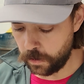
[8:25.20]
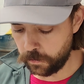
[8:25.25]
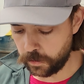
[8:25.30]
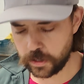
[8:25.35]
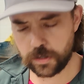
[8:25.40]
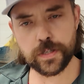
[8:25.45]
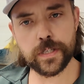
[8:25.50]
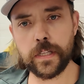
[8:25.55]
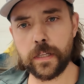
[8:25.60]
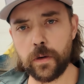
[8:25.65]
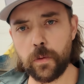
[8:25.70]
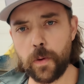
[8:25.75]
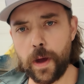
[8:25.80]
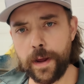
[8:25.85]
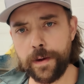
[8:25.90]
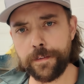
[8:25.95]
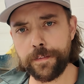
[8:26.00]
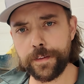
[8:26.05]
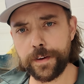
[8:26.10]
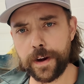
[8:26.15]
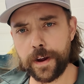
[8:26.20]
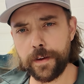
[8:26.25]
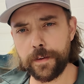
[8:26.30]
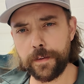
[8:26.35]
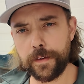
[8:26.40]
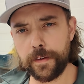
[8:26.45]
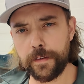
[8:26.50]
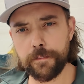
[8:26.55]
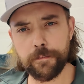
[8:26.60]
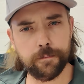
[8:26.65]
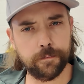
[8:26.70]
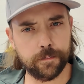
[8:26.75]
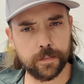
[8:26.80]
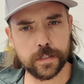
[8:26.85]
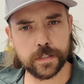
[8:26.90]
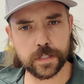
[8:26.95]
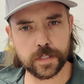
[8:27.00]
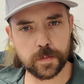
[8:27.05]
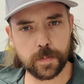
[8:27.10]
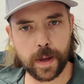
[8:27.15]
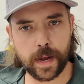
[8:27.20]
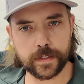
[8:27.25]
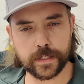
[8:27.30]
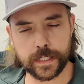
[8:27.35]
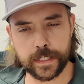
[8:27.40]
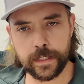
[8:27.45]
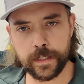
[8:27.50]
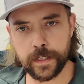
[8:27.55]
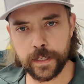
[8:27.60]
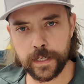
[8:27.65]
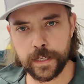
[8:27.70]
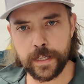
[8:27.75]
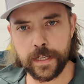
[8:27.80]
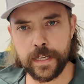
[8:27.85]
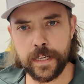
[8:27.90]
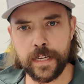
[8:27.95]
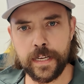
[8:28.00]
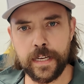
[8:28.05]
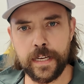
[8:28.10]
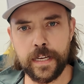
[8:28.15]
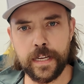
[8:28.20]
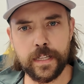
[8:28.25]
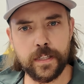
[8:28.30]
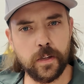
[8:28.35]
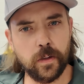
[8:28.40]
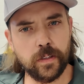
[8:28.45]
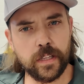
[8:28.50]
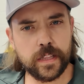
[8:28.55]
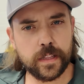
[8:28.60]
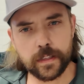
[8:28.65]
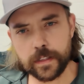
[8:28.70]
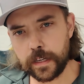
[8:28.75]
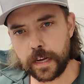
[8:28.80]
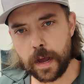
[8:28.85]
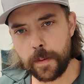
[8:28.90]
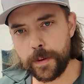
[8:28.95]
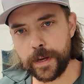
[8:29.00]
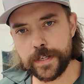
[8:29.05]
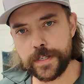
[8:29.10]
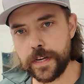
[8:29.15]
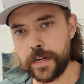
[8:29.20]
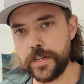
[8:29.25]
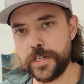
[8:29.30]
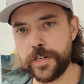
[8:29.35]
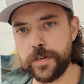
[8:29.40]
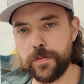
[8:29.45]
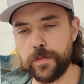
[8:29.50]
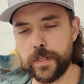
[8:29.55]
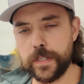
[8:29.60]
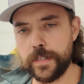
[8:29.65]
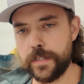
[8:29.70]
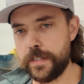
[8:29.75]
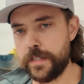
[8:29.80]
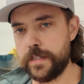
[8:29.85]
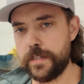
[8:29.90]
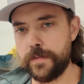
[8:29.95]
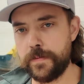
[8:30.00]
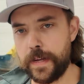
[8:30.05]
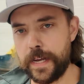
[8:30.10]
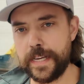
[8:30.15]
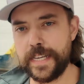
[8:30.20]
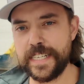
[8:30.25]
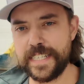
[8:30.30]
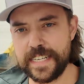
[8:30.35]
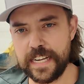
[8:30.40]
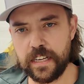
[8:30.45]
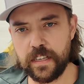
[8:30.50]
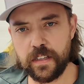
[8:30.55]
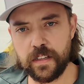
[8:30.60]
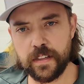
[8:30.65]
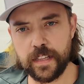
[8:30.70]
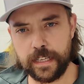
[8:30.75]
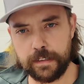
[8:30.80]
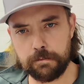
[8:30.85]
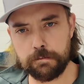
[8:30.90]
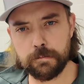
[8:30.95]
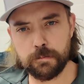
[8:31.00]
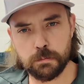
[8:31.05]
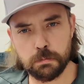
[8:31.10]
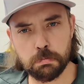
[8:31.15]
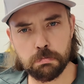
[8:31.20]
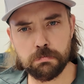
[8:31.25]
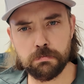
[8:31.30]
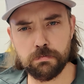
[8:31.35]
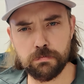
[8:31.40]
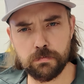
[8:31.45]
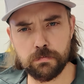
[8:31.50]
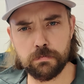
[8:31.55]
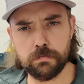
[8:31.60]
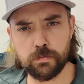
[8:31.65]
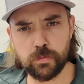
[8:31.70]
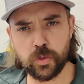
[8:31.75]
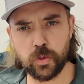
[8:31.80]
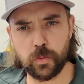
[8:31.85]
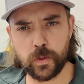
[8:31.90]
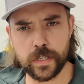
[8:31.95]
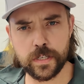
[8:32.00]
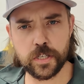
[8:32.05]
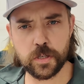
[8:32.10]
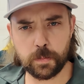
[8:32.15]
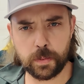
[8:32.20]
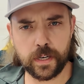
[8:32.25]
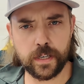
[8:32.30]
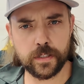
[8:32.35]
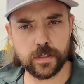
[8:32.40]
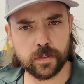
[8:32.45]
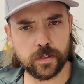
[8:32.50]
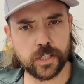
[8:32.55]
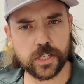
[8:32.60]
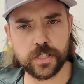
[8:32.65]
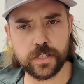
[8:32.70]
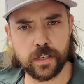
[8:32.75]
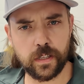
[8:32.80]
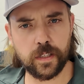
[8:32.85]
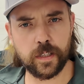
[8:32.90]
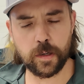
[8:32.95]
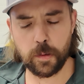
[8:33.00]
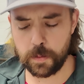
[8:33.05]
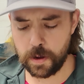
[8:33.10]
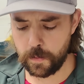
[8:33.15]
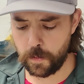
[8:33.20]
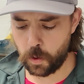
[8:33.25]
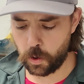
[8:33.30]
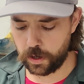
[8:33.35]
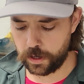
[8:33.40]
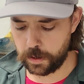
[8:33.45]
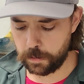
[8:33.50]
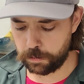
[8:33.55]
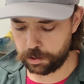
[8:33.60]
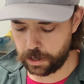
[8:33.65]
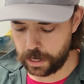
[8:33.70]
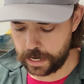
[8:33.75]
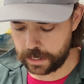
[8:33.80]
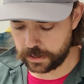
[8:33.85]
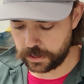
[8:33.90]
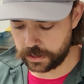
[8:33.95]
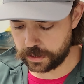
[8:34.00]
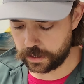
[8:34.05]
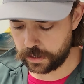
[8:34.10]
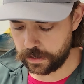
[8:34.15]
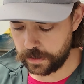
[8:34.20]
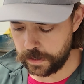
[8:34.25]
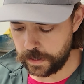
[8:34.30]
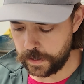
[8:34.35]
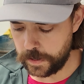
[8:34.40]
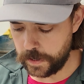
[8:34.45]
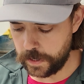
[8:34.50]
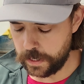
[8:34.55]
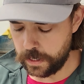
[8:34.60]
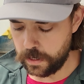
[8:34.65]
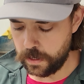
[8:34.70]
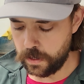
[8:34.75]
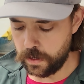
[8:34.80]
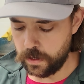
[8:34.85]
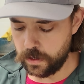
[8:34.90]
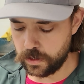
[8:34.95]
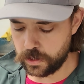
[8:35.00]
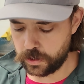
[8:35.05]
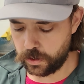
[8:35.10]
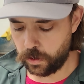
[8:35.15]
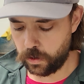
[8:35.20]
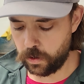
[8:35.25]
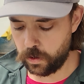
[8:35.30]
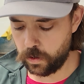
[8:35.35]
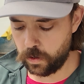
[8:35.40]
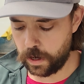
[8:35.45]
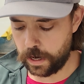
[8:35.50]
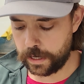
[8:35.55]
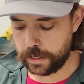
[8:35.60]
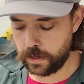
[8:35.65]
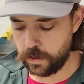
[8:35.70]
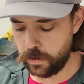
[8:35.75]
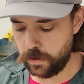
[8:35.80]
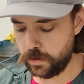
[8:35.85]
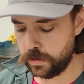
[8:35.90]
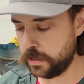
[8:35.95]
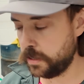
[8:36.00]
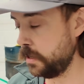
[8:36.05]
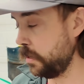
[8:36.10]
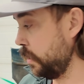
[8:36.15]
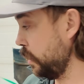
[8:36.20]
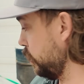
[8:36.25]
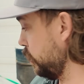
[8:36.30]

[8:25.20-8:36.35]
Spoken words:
which is a little wider than I was expecting. And the only thing that caught my attention was I could tell like the one springs were just a little bit more compressed. So I used